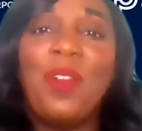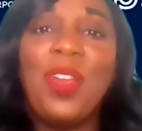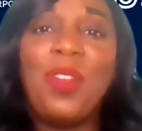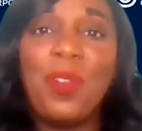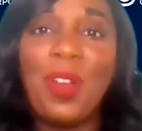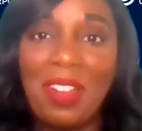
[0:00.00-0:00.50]
Hello
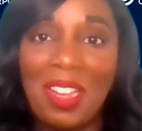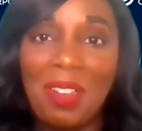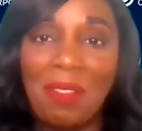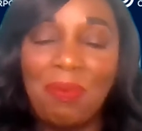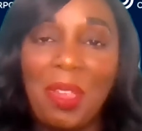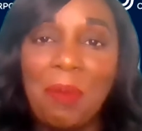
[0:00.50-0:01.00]
and
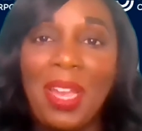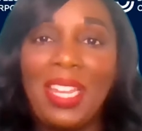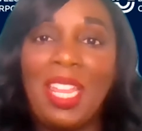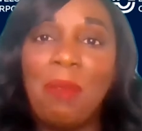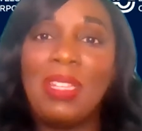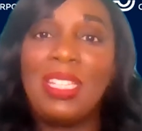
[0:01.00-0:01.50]
welcome. My
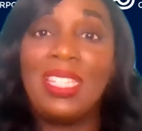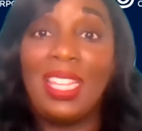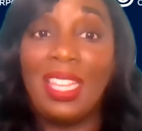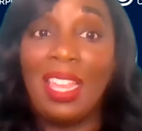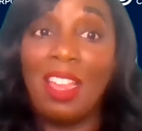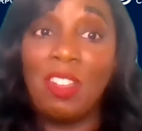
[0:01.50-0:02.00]
name is
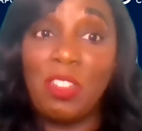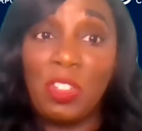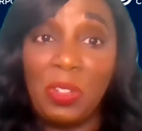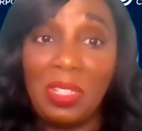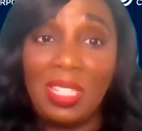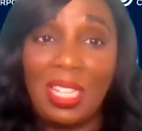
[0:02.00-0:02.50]
Nikki
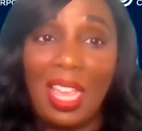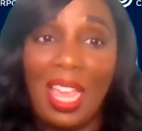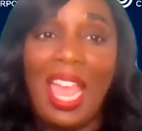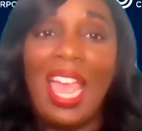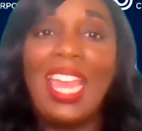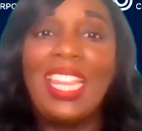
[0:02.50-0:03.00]
Andrews,
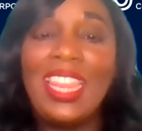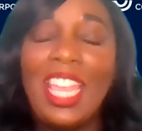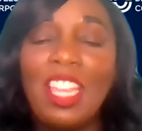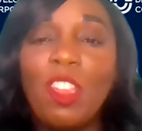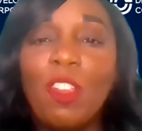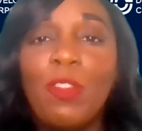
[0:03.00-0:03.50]
and
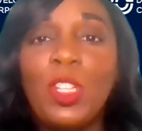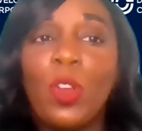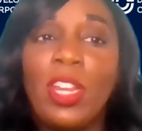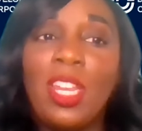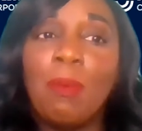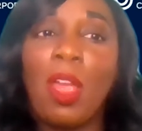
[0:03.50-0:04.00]
thank you for
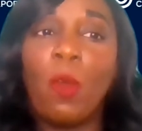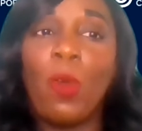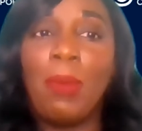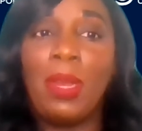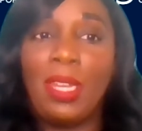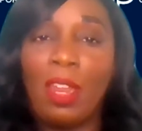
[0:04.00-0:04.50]
joining my
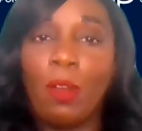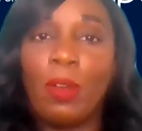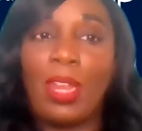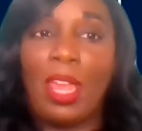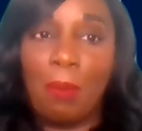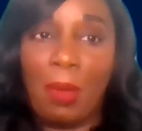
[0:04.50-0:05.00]
webinar
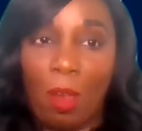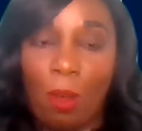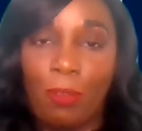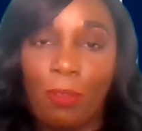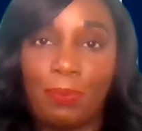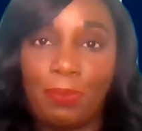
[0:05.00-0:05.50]
on
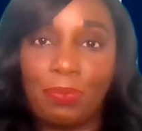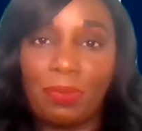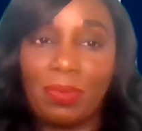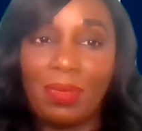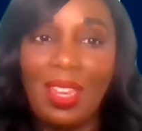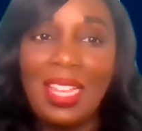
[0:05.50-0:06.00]
mHealth.
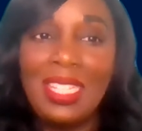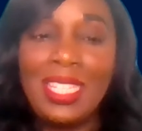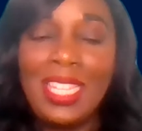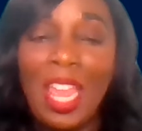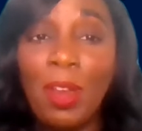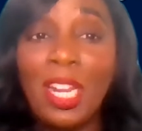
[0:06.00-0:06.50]

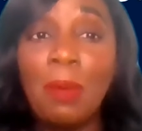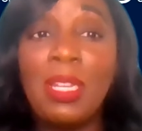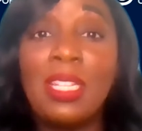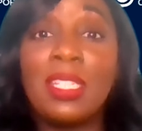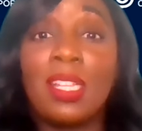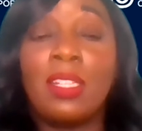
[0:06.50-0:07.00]
Today we're going to
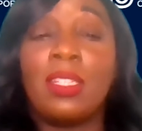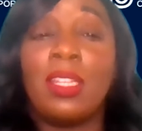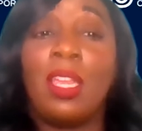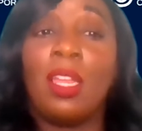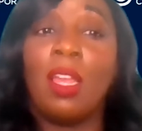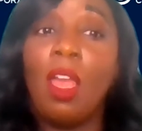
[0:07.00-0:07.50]
be
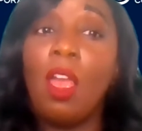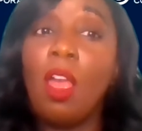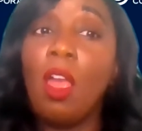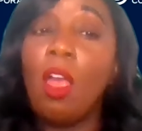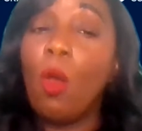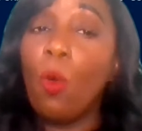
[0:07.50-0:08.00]
discussing
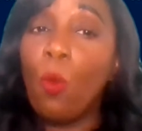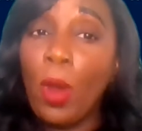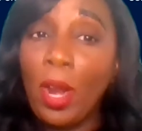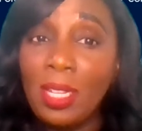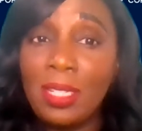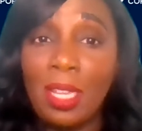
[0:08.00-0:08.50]

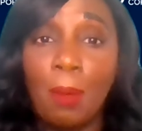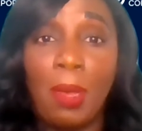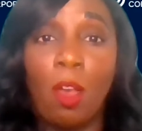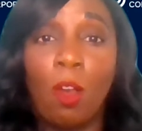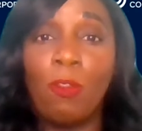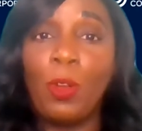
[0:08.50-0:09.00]
what is
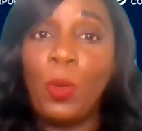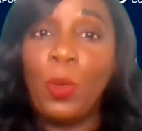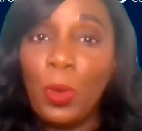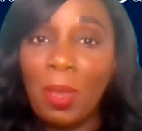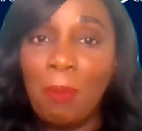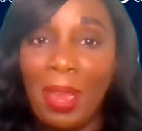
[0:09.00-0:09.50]
mHealth,
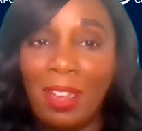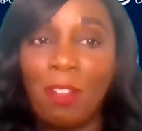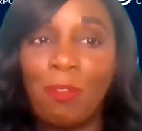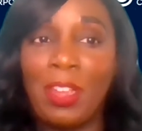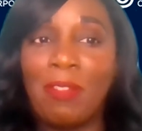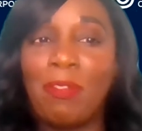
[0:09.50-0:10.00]
who could
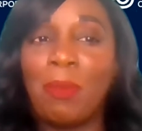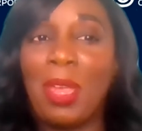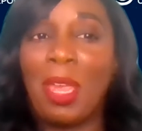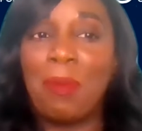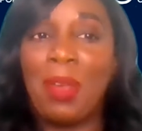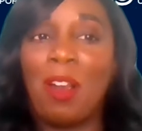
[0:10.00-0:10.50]
benefit
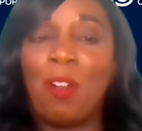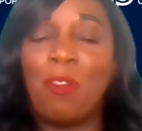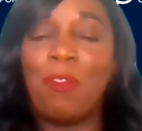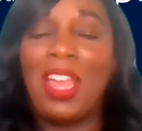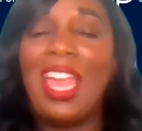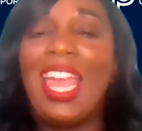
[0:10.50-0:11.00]
from
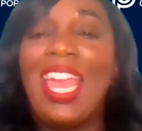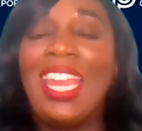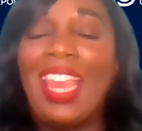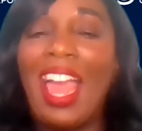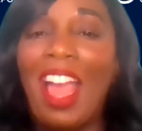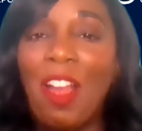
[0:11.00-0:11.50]
mHealth,
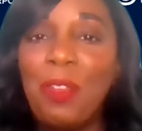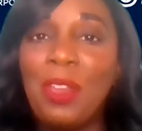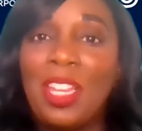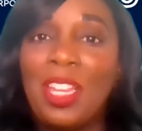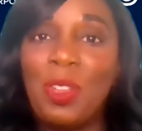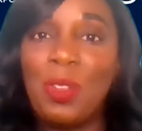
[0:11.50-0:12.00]
and how
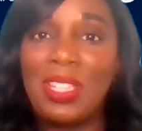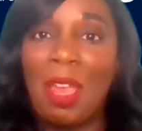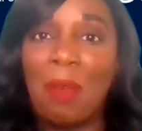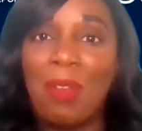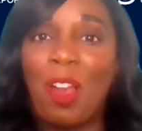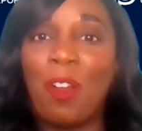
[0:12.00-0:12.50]
you can use
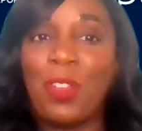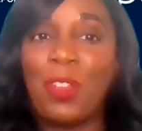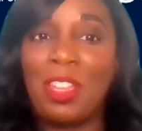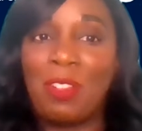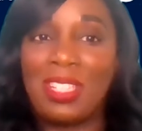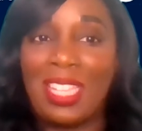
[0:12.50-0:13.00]
mHealth
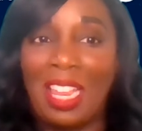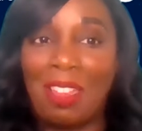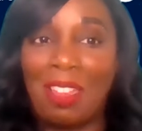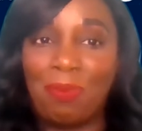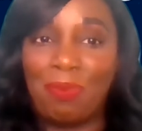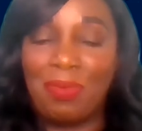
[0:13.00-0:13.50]
at your
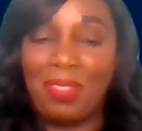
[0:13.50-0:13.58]
site.